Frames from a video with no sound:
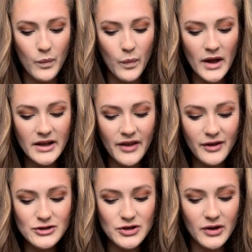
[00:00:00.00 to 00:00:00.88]
What
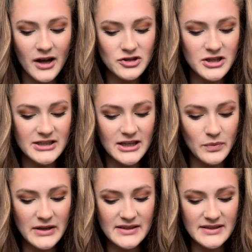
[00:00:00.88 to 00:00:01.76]
other two countries did
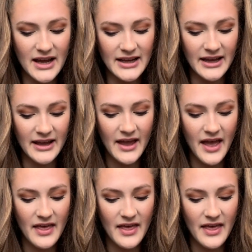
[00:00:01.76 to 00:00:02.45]
we study